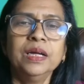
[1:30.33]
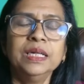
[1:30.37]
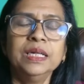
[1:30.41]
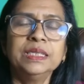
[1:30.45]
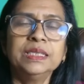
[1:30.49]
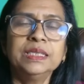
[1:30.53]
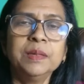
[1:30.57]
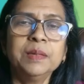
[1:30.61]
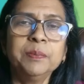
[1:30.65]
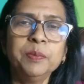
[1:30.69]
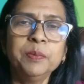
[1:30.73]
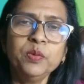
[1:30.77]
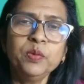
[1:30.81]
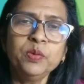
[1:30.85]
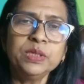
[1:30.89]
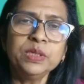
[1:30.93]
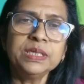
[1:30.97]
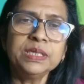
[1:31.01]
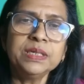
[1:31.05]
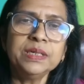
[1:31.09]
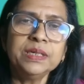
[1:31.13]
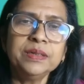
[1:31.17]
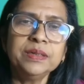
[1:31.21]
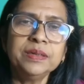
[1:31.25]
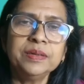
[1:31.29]
suppose
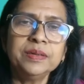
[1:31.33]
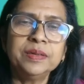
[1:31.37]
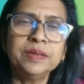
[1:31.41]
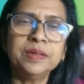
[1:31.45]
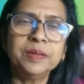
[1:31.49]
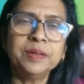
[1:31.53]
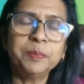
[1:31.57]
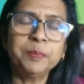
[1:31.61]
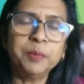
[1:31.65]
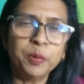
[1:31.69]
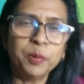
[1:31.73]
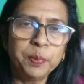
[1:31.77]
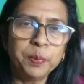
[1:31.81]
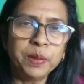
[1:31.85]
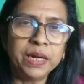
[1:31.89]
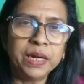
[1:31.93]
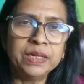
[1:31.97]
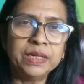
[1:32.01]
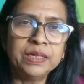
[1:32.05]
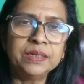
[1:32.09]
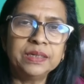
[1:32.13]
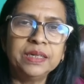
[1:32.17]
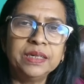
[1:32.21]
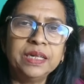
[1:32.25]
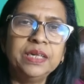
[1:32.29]
a
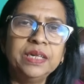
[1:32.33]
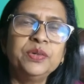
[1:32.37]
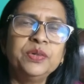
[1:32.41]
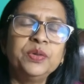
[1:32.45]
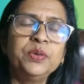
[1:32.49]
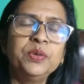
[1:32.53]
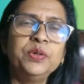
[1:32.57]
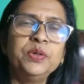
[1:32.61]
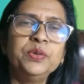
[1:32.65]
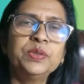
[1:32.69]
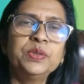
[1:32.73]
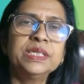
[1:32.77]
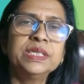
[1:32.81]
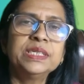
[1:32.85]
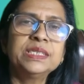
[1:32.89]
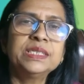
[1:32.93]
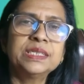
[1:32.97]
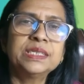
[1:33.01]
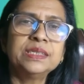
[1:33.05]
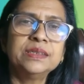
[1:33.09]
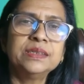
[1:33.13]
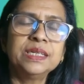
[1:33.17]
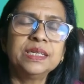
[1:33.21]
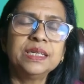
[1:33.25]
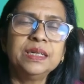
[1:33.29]
proprietor introduces
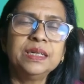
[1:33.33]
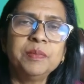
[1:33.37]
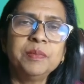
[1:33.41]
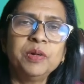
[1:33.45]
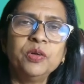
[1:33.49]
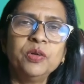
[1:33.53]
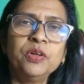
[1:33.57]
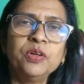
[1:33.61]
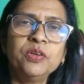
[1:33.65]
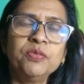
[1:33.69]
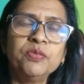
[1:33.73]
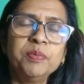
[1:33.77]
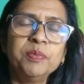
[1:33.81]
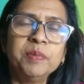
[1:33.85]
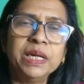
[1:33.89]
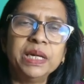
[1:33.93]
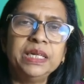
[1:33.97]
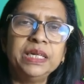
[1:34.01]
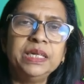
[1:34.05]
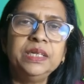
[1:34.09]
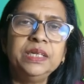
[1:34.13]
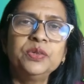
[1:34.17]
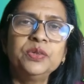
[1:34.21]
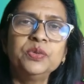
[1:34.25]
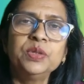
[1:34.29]
certain amount of
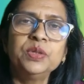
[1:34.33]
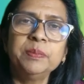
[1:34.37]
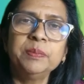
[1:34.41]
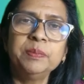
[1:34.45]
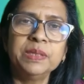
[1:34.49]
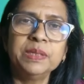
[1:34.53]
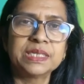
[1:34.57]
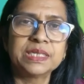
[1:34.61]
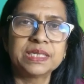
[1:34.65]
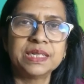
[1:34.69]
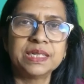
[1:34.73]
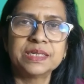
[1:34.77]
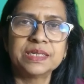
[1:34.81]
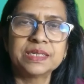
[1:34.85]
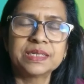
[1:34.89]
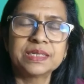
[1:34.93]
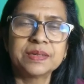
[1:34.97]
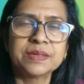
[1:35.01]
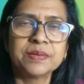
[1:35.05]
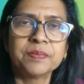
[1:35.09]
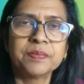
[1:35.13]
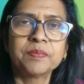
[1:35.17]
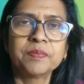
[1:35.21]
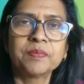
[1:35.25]
money into the business.